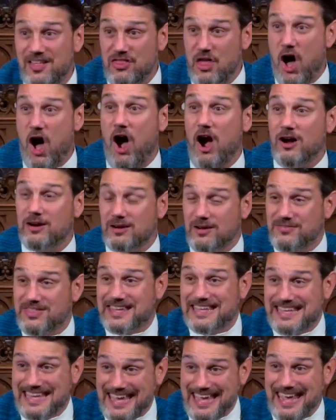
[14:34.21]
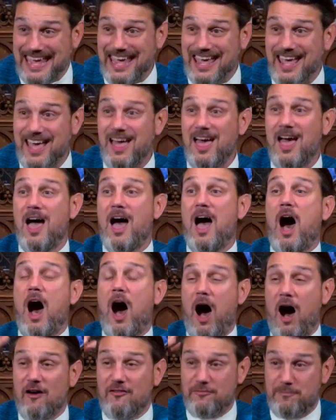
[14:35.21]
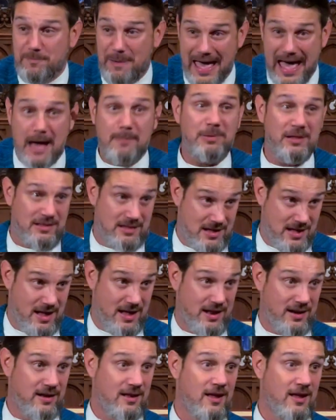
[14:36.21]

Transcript: and the heart of the king of Babylon.